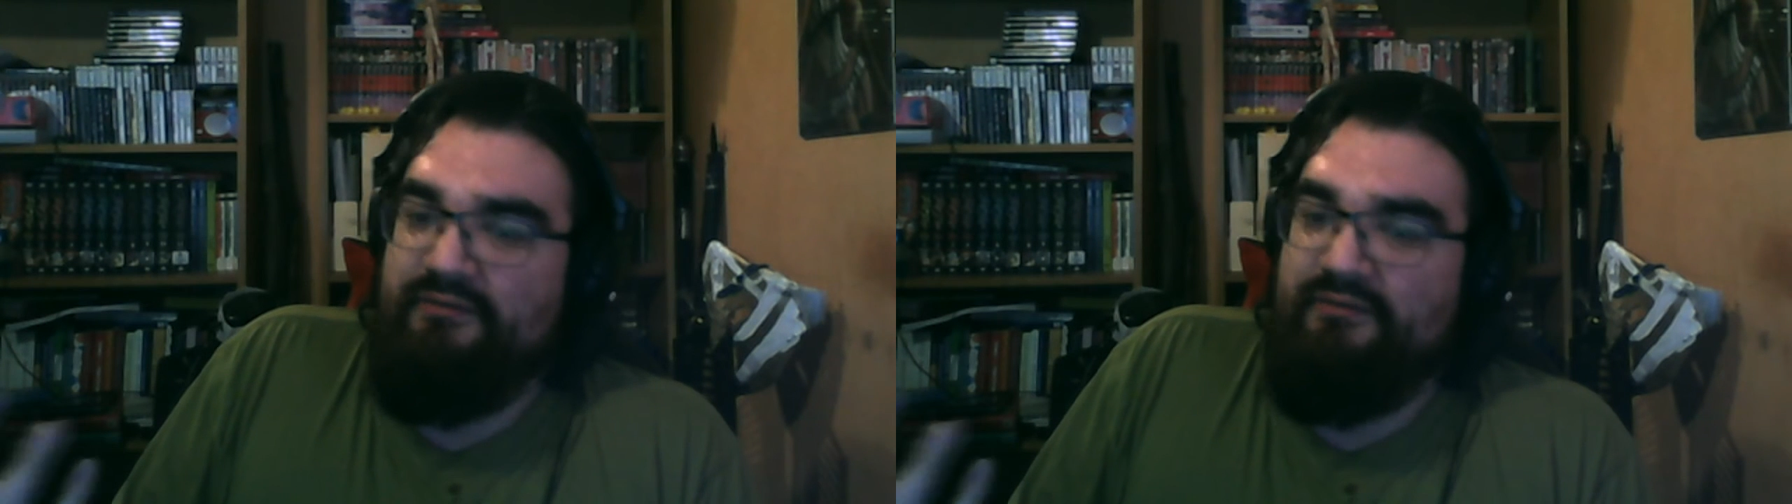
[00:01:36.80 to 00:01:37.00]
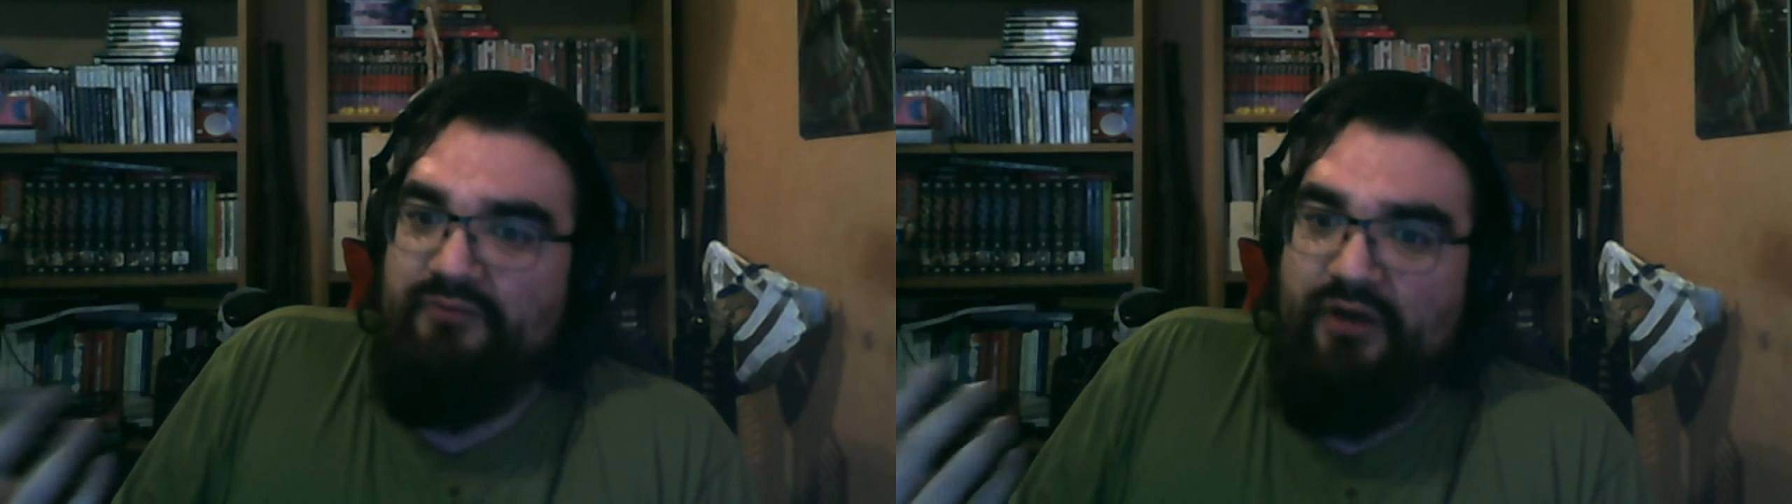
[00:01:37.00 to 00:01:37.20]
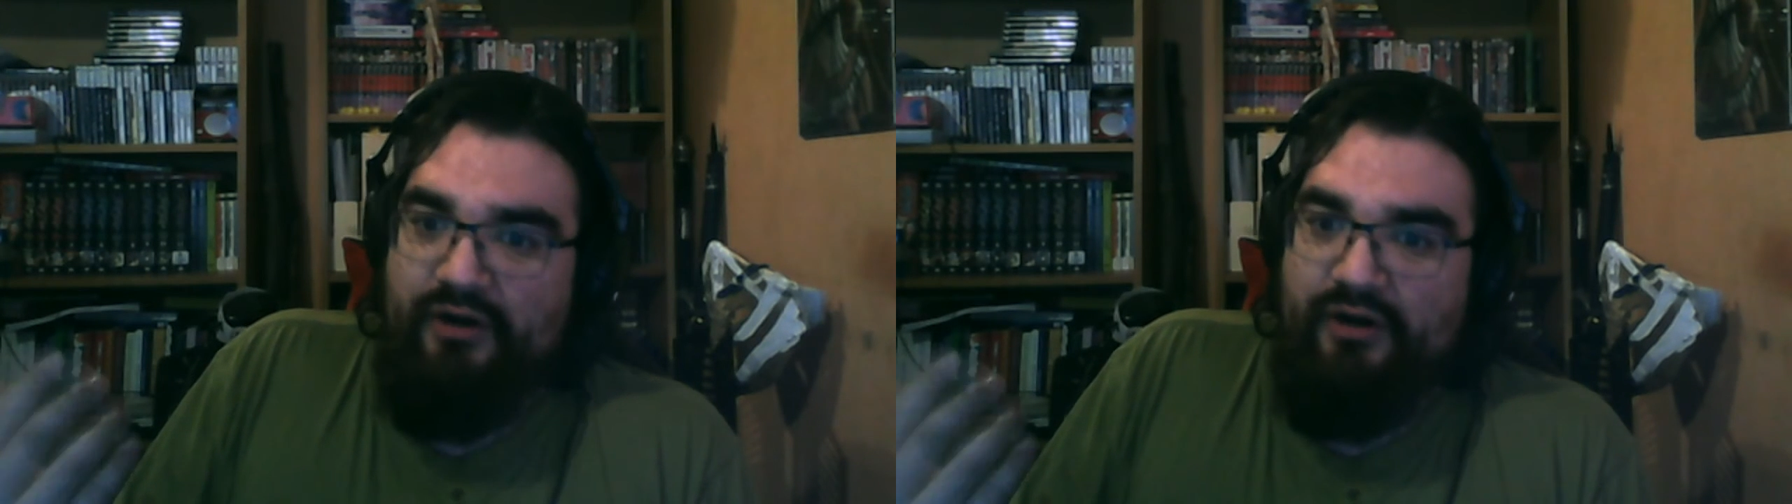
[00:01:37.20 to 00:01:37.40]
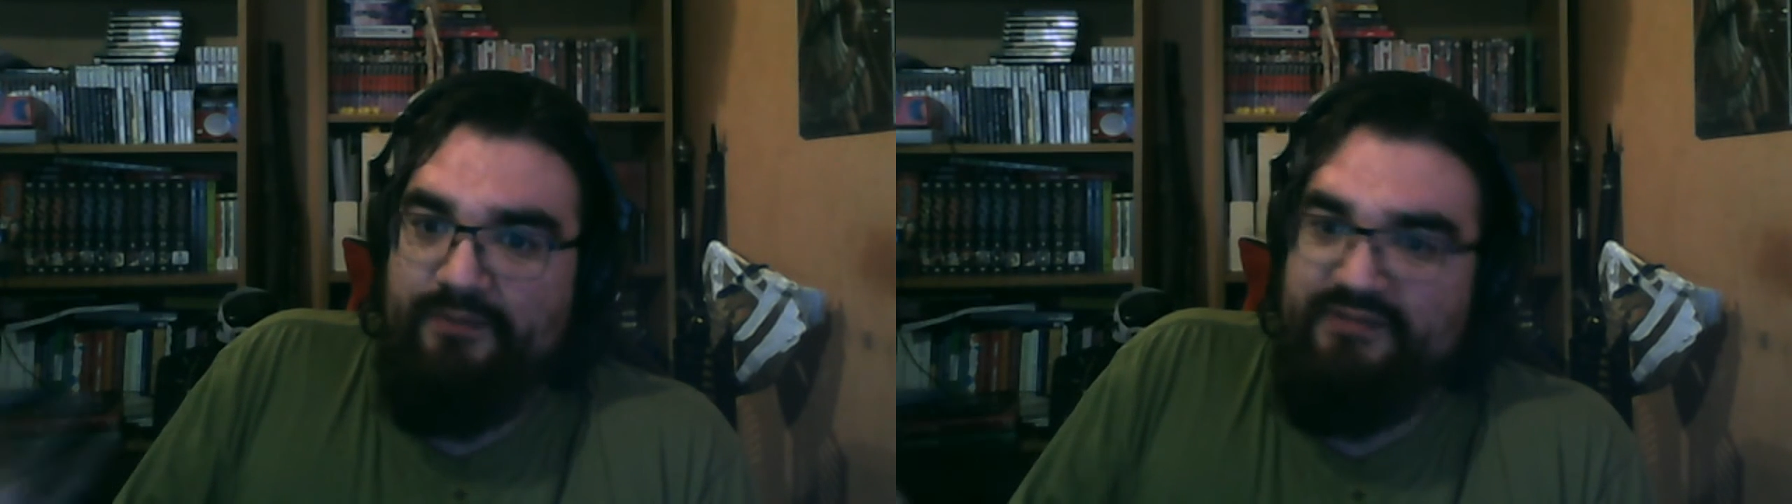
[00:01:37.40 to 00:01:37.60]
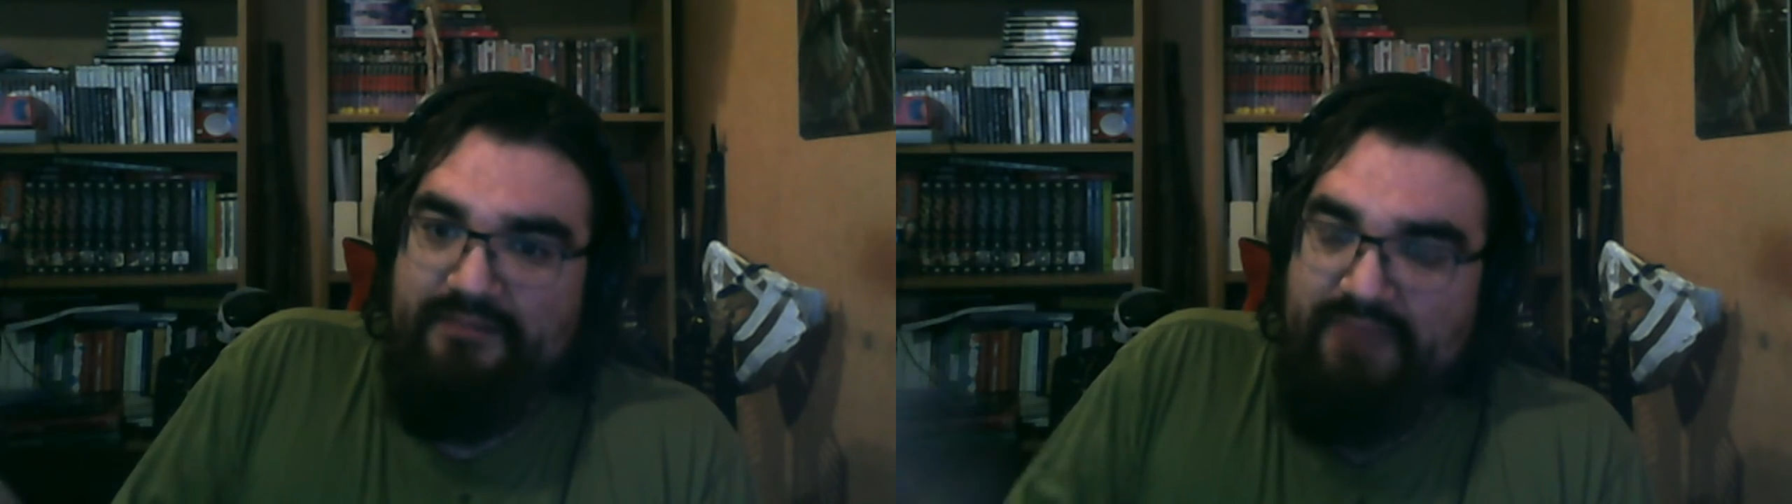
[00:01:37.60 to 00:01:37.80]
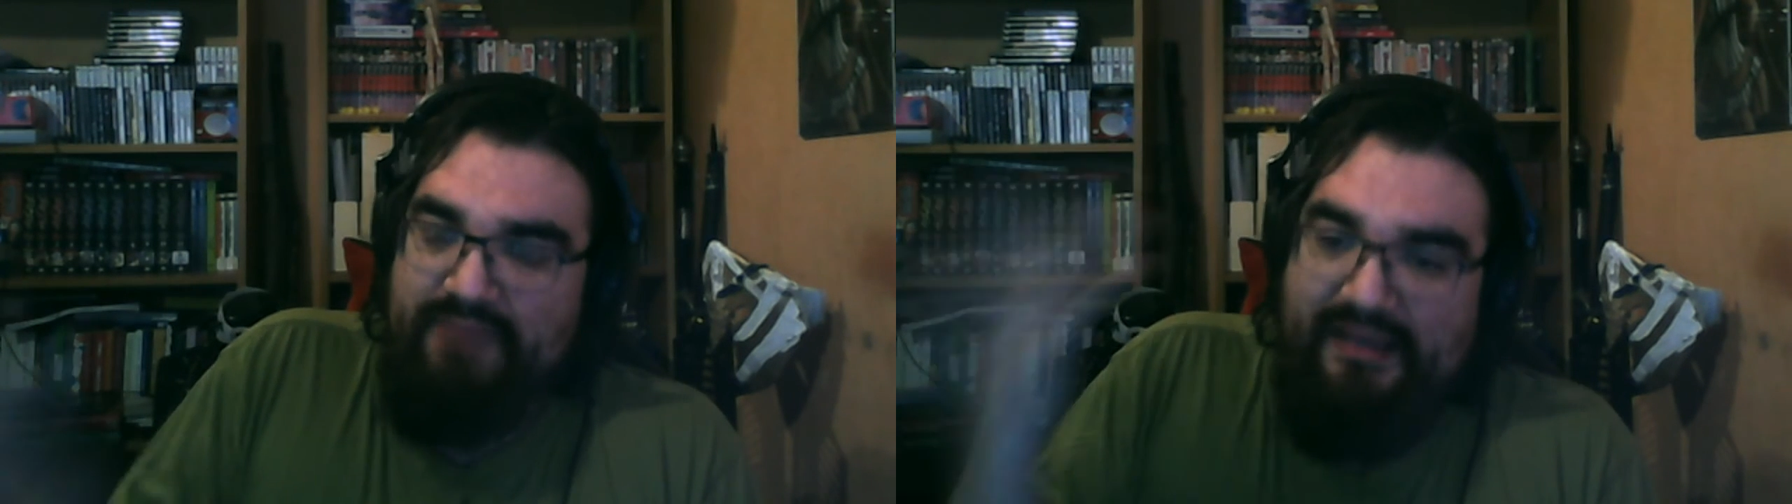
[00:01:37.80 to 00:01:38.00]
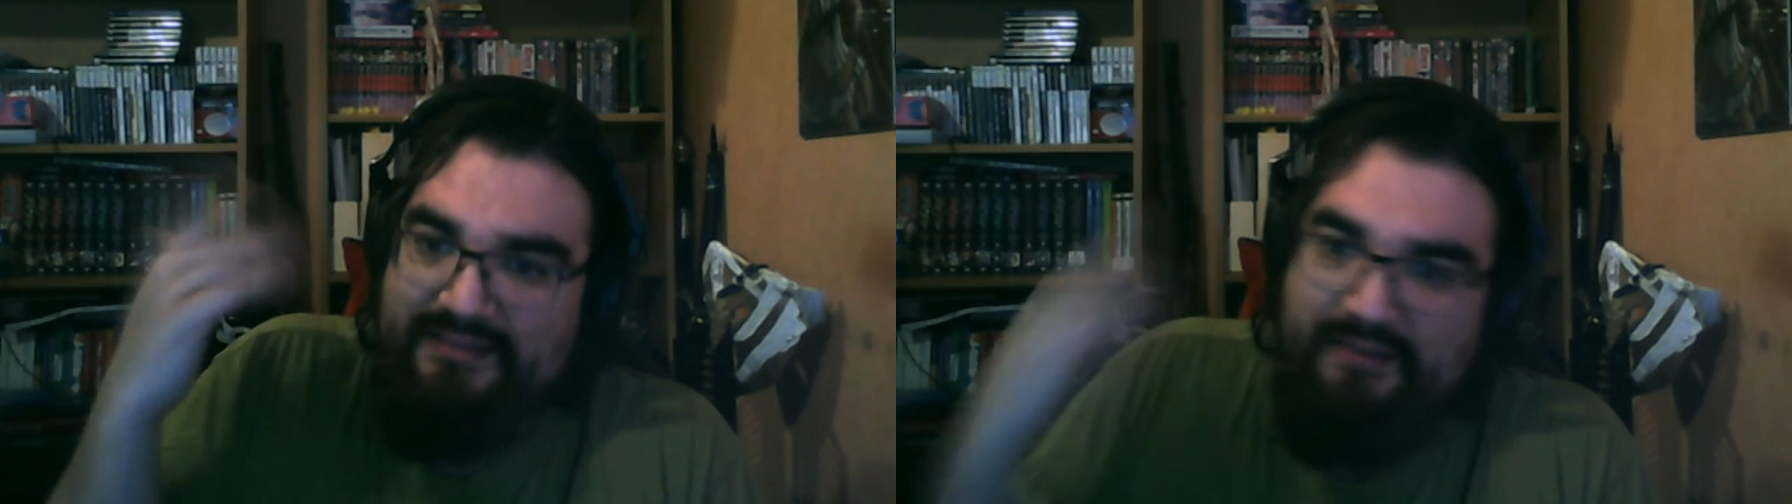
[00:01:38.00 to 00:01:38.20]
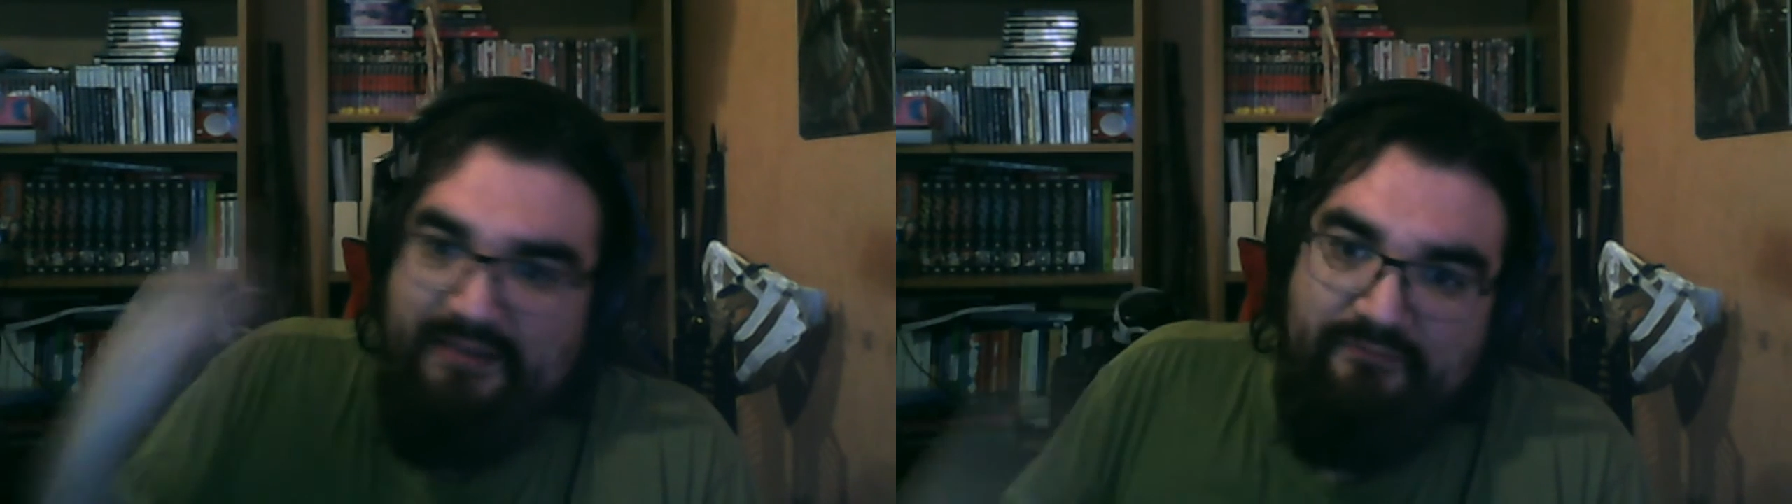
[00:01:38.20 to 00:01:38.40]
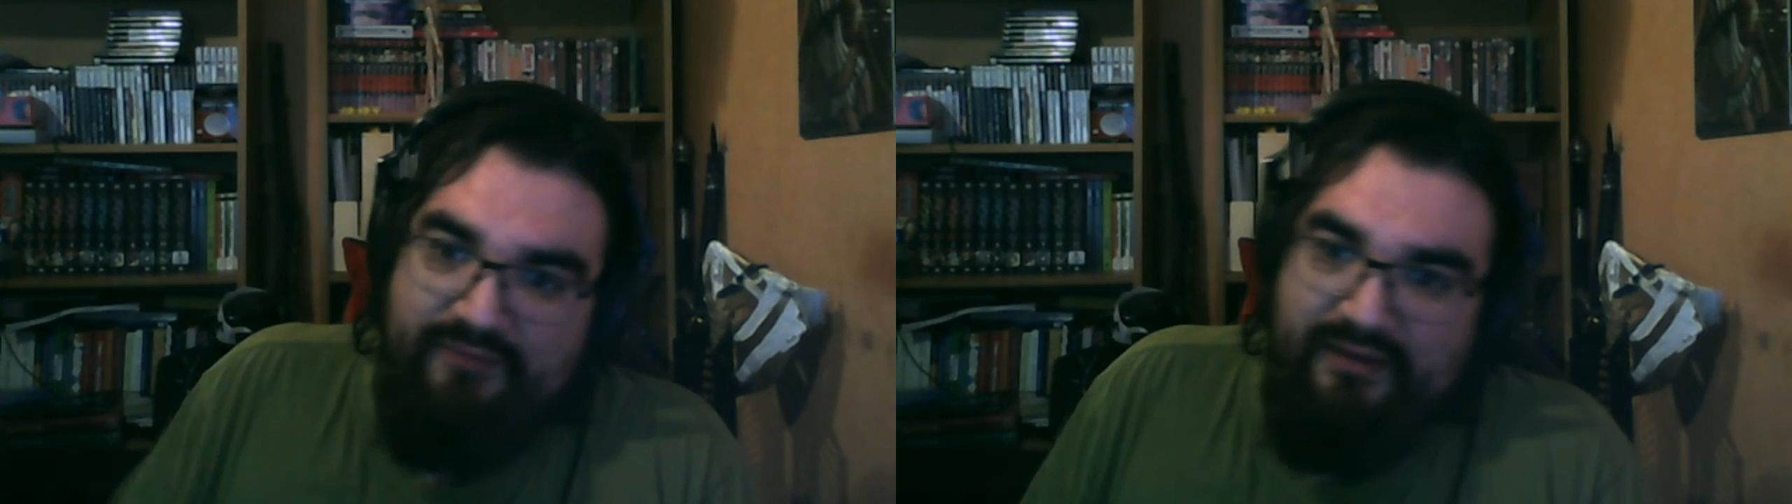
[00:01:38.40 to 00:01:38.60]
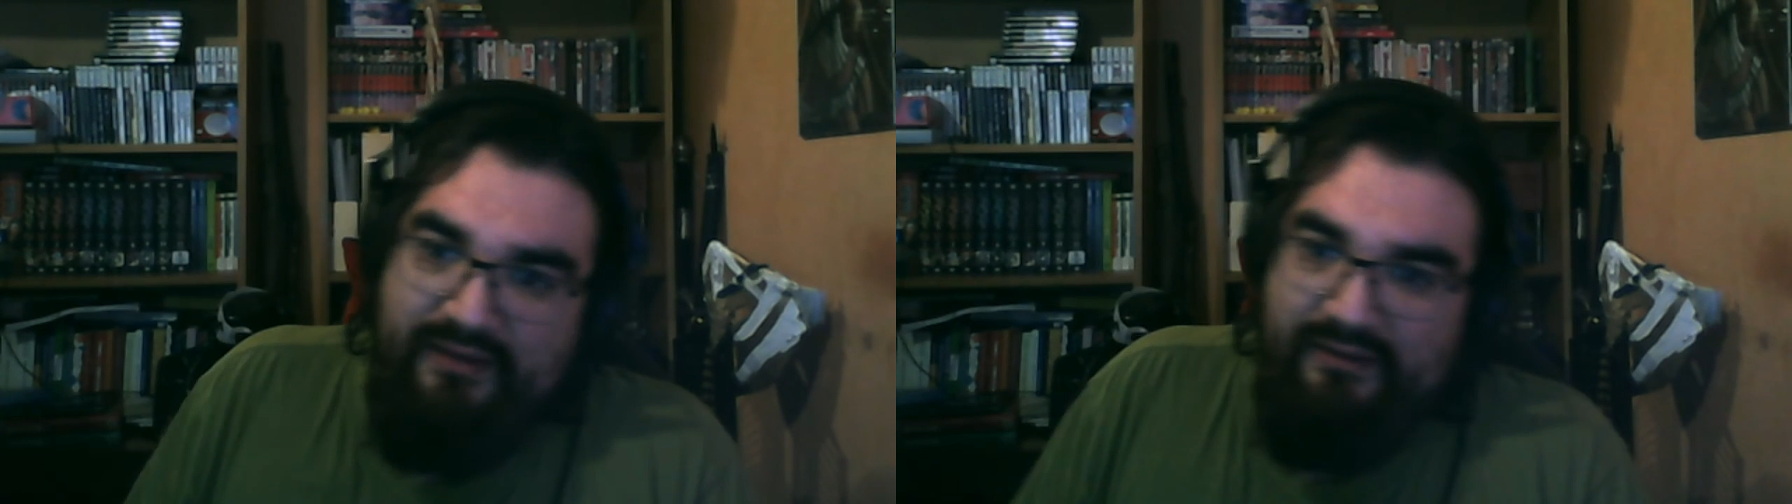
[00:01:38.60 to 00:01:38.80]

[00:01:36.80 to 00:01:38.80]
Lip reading: herbs that makes him feel